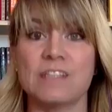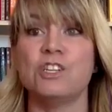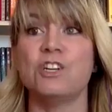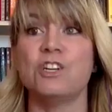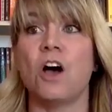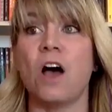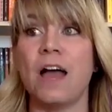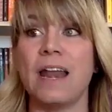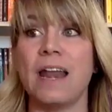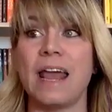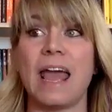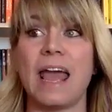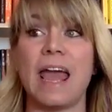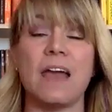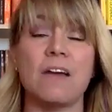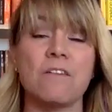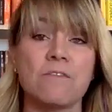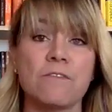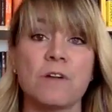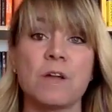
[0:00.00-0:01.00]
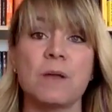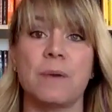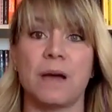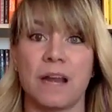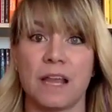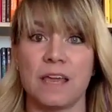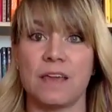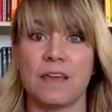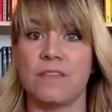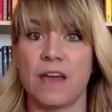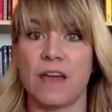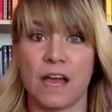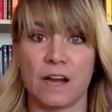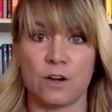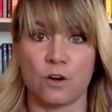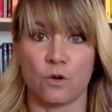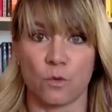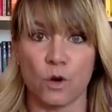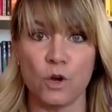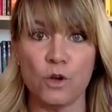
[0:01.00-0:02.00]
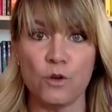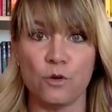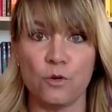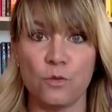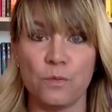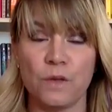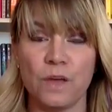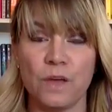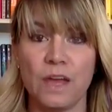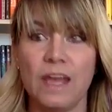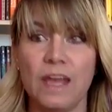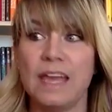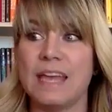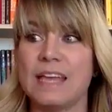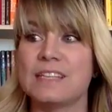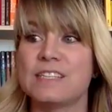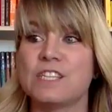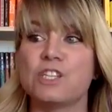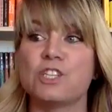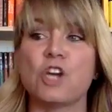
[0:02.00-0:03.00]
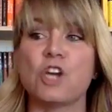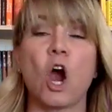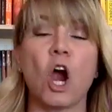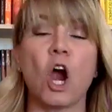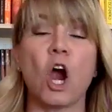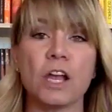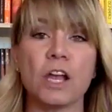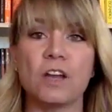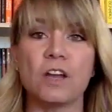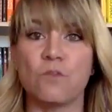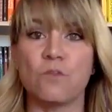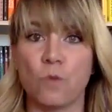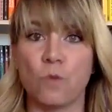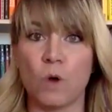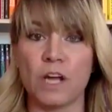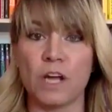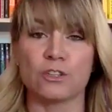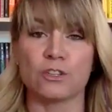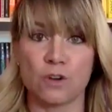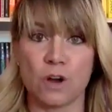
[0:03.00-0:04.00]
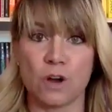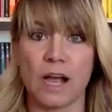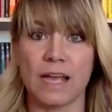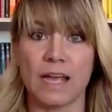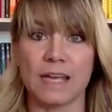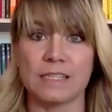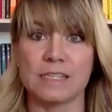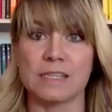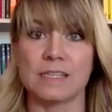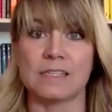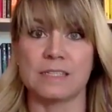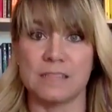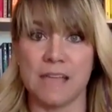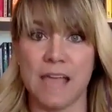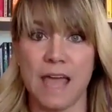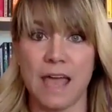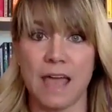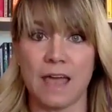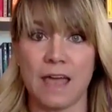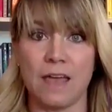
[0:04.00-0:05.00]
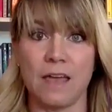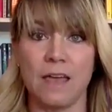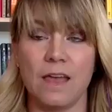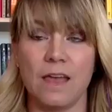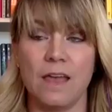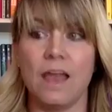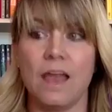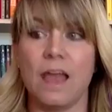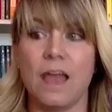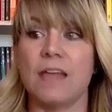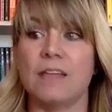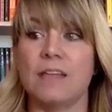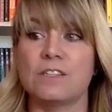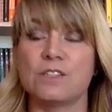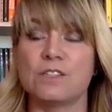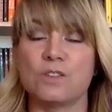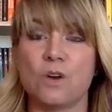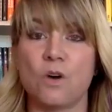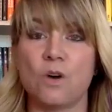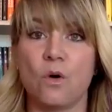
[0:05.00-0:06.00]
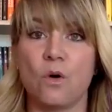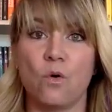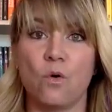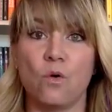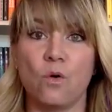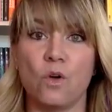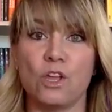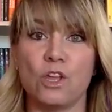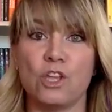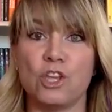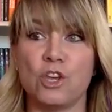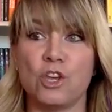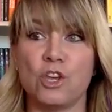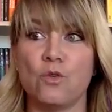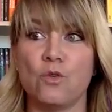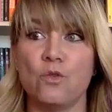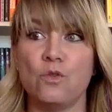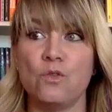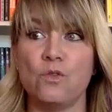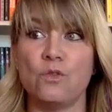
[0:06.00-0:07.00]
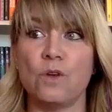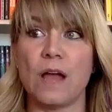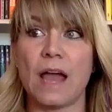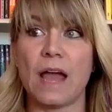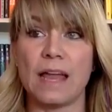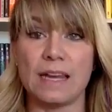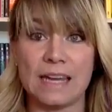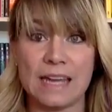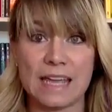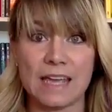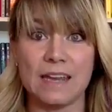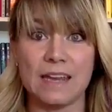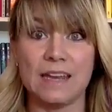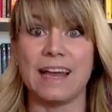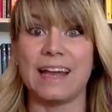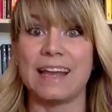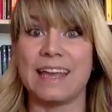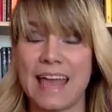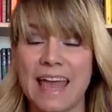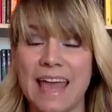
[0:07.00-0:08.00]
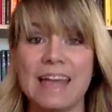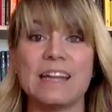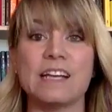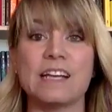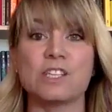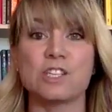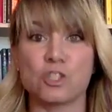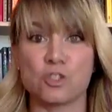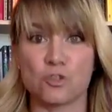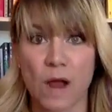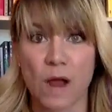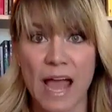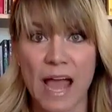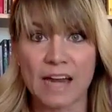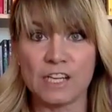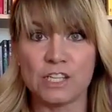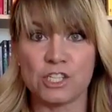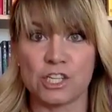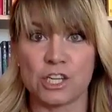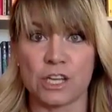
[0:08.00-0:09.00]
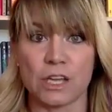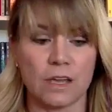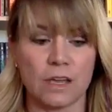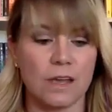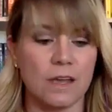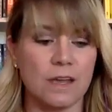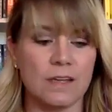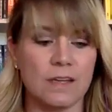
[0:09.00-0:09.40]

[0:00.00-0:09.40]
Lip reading: not everybody in that group is the target of what you're trying to say. And so you need, again, a strategy.